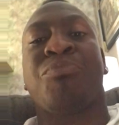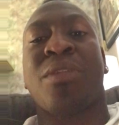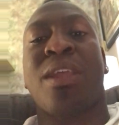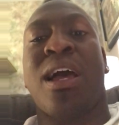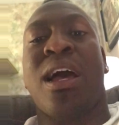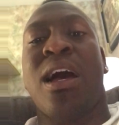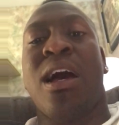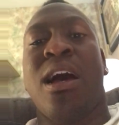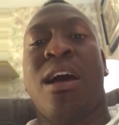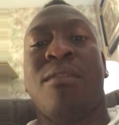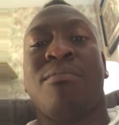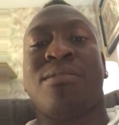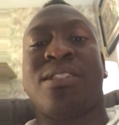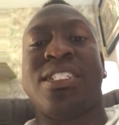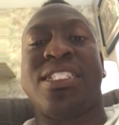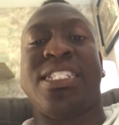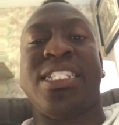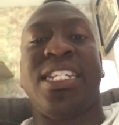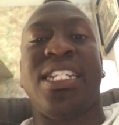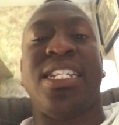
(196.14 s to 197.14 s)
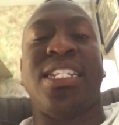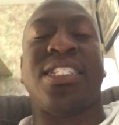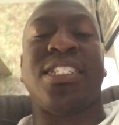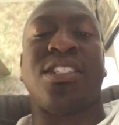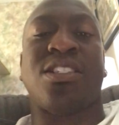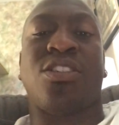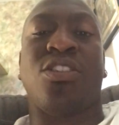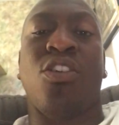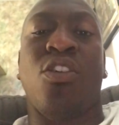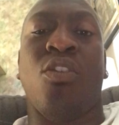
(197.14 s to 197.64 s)
Gazidis
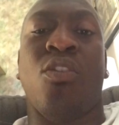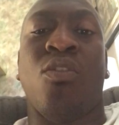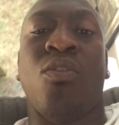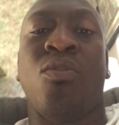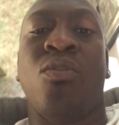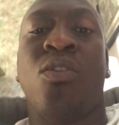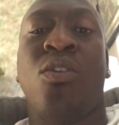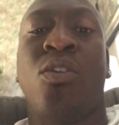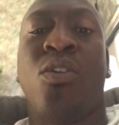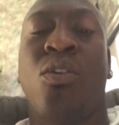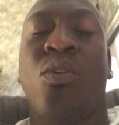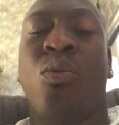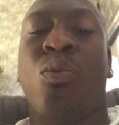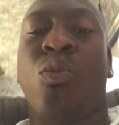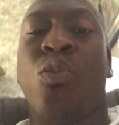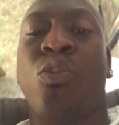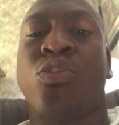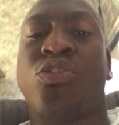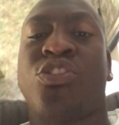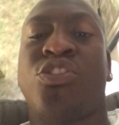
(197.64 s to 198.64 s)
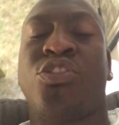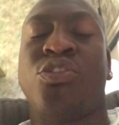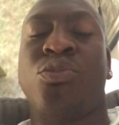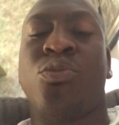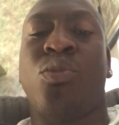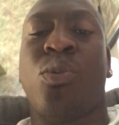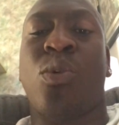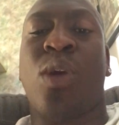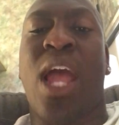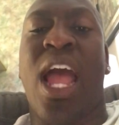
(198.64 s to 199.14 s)
and Co were
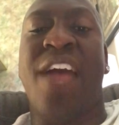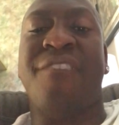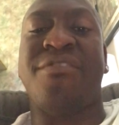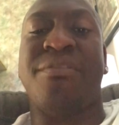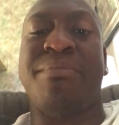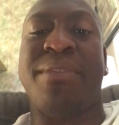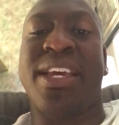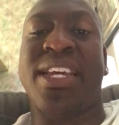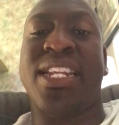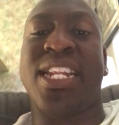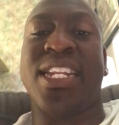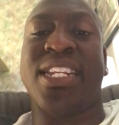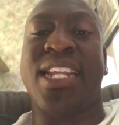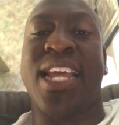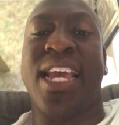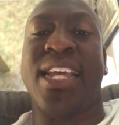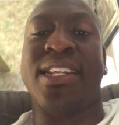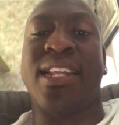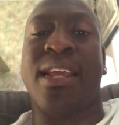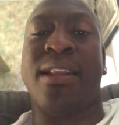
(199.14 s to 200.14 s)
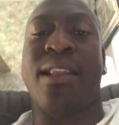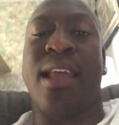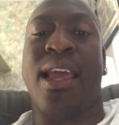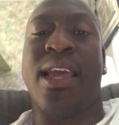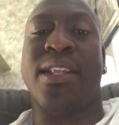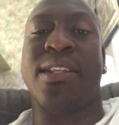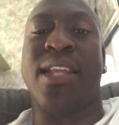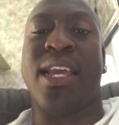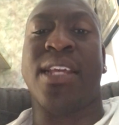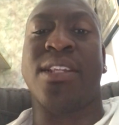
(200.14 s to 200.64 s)
to have him in and
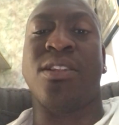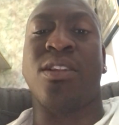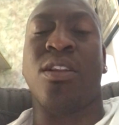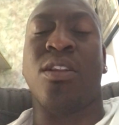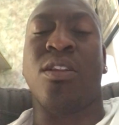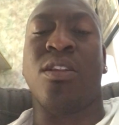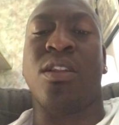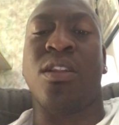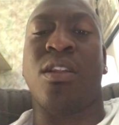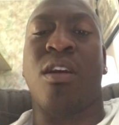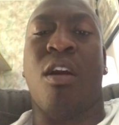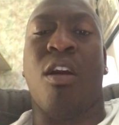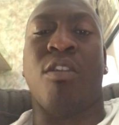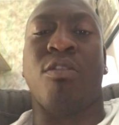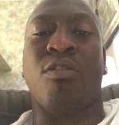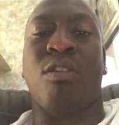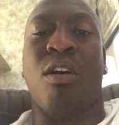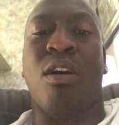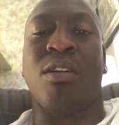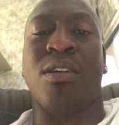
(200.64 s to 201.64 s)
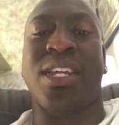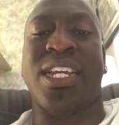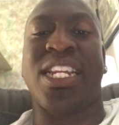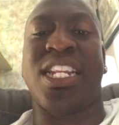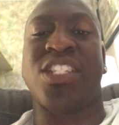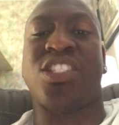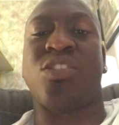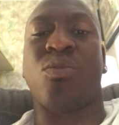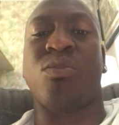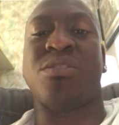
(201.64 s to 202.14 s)
are
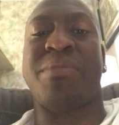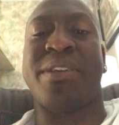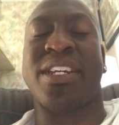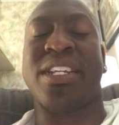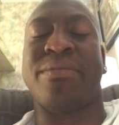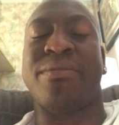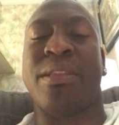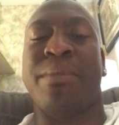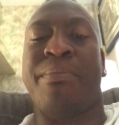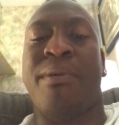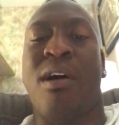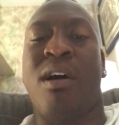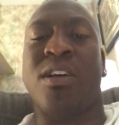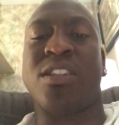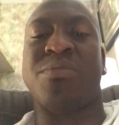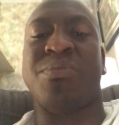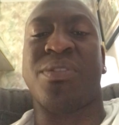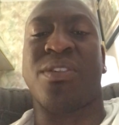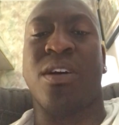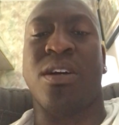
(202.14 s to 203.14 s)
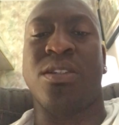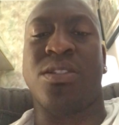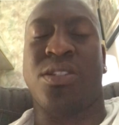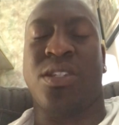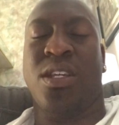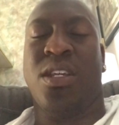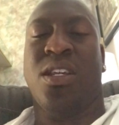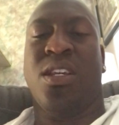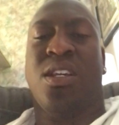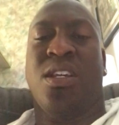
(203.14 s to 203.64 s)
leaning towards making him the boss
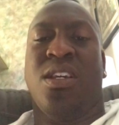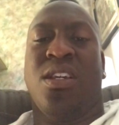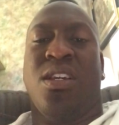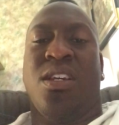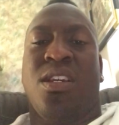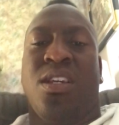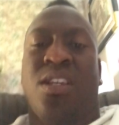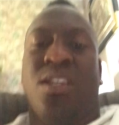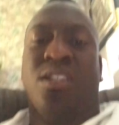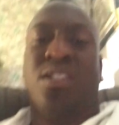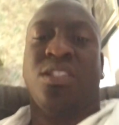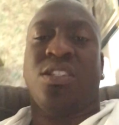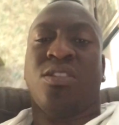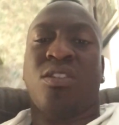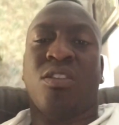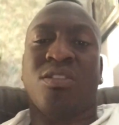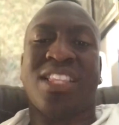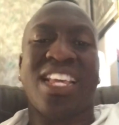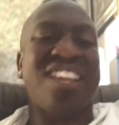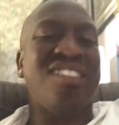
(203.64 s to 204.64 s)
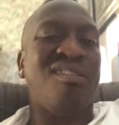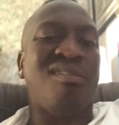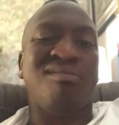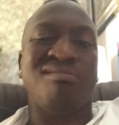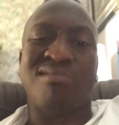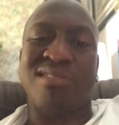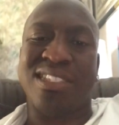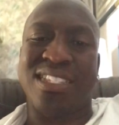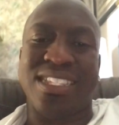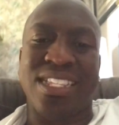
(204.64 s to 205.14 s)
because they
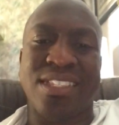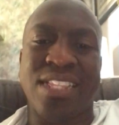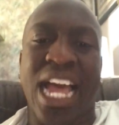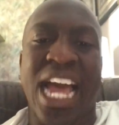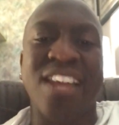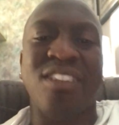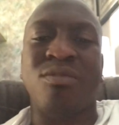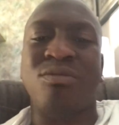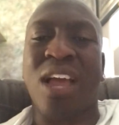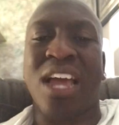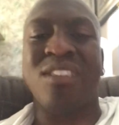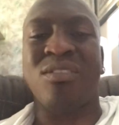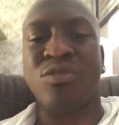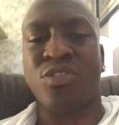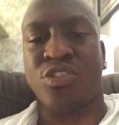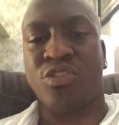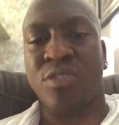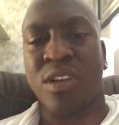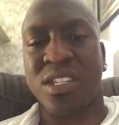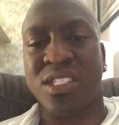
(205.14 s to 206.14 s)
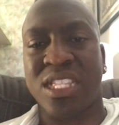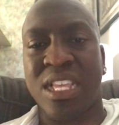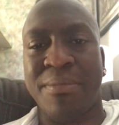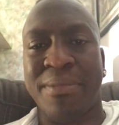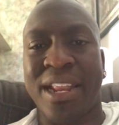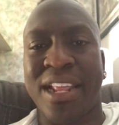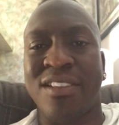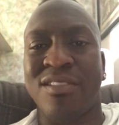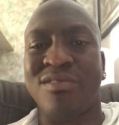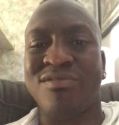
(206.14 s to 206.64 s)
don't trust
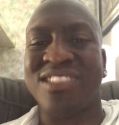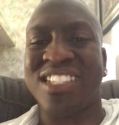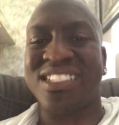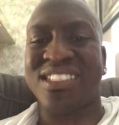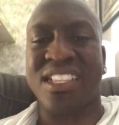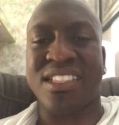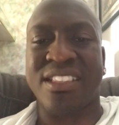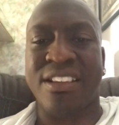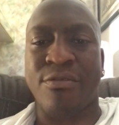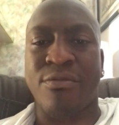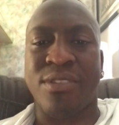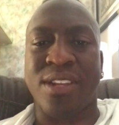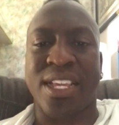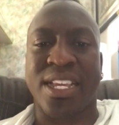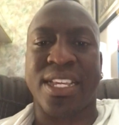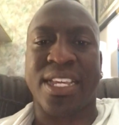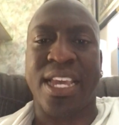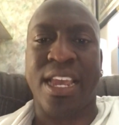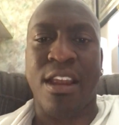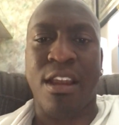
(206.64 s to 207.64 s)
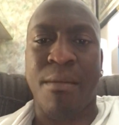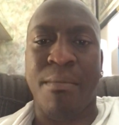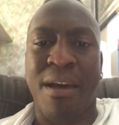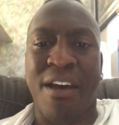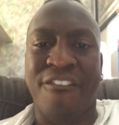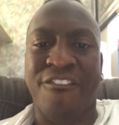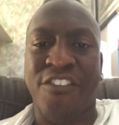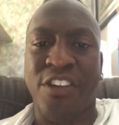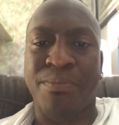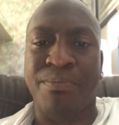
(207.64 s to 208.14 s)
them, and I don't think that they really care
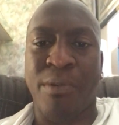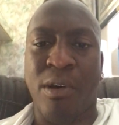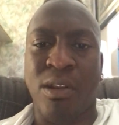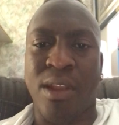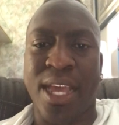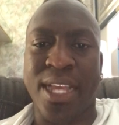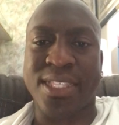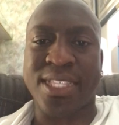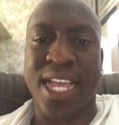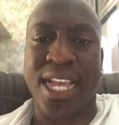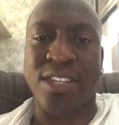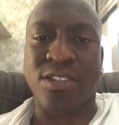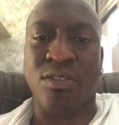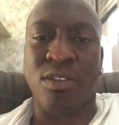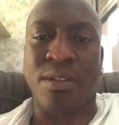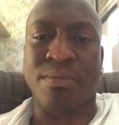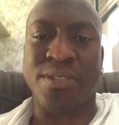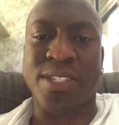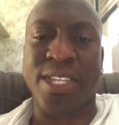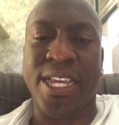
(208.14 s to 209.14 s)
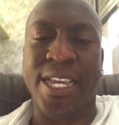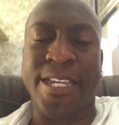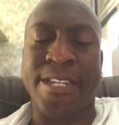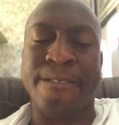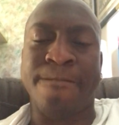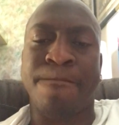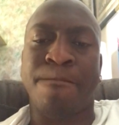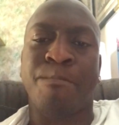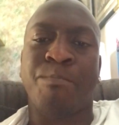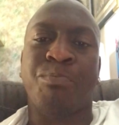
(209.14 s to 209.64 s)
about football like that. You know what I'm
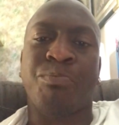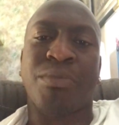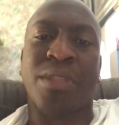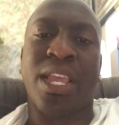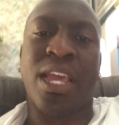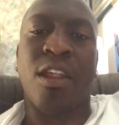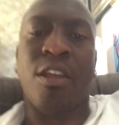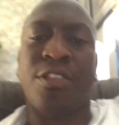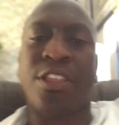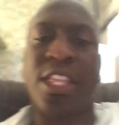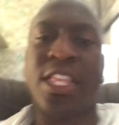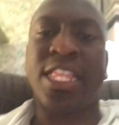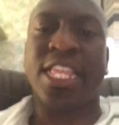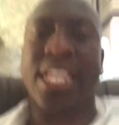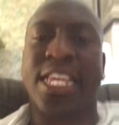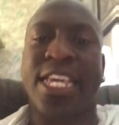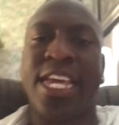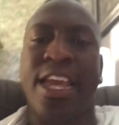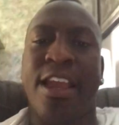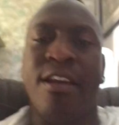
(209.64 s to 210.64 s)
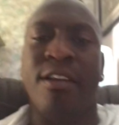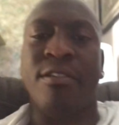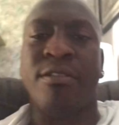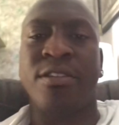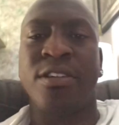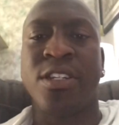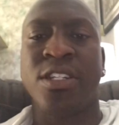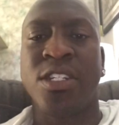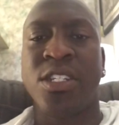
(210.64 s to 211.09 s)
saying? I don't think that they care.